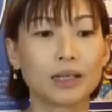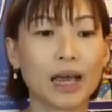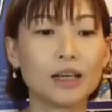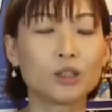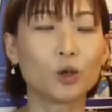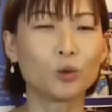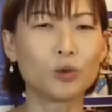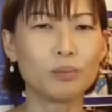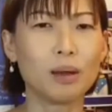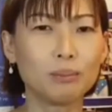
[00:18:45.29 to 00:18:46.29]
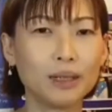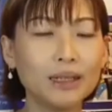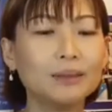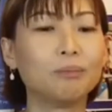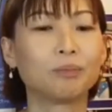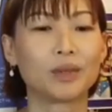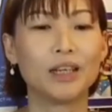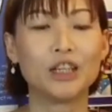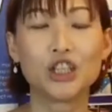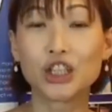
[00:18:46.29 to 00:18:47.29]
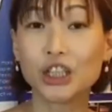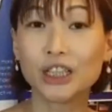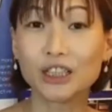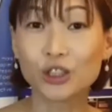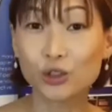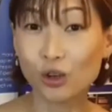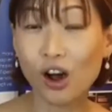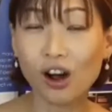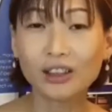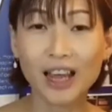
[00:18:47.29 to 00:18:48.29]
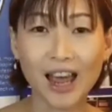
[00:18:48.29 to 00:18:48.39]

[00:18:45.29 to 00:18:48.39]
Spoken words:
Okay, so remember, she is strong